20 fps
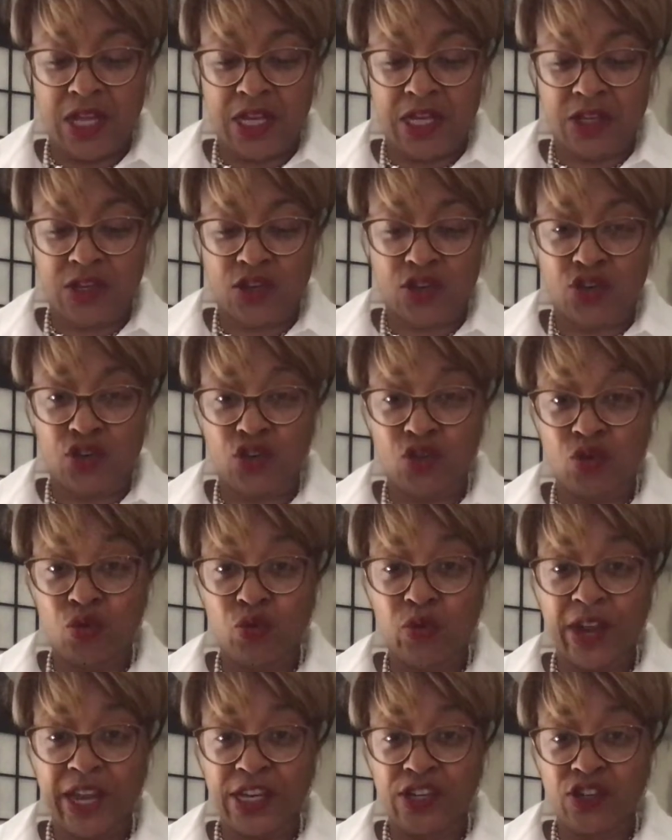to 2
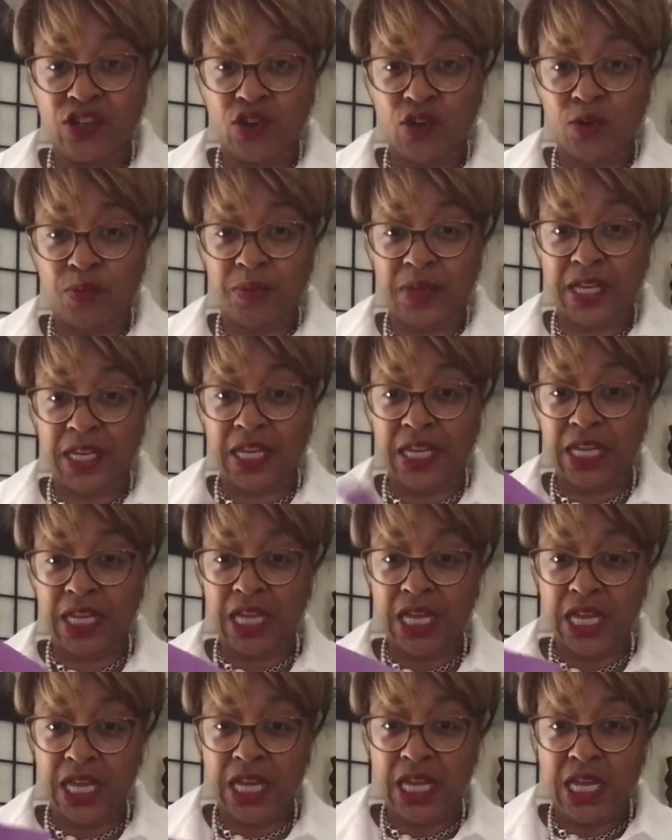ratio,
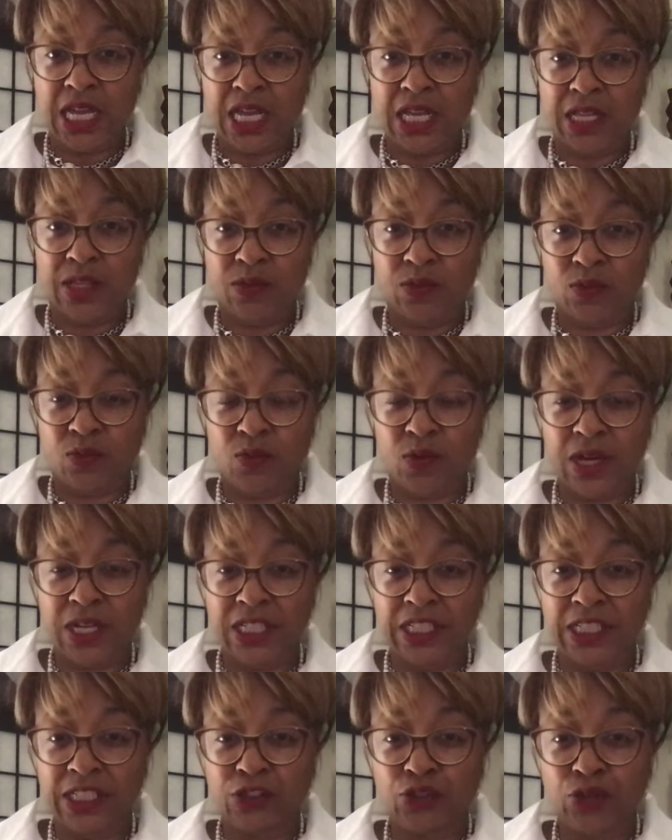meaning
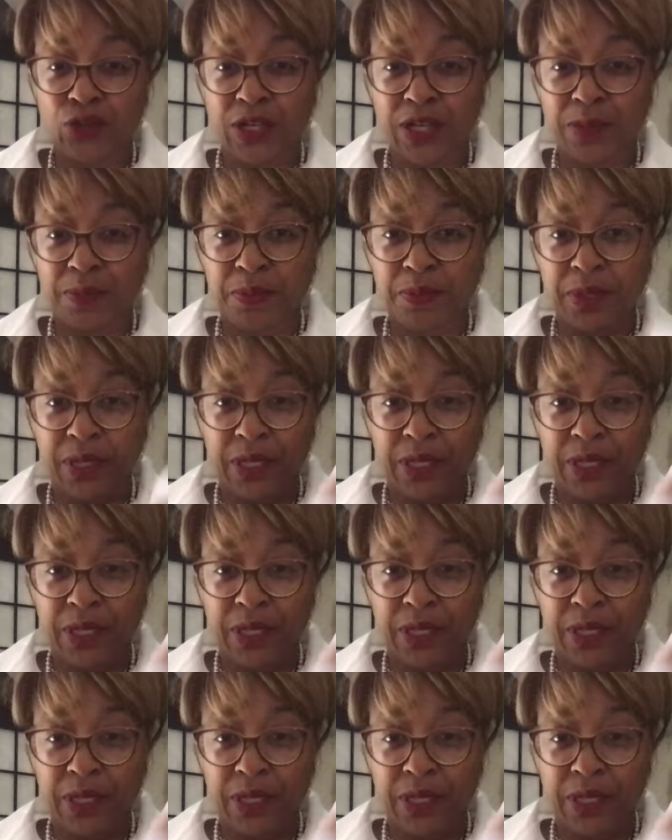one strip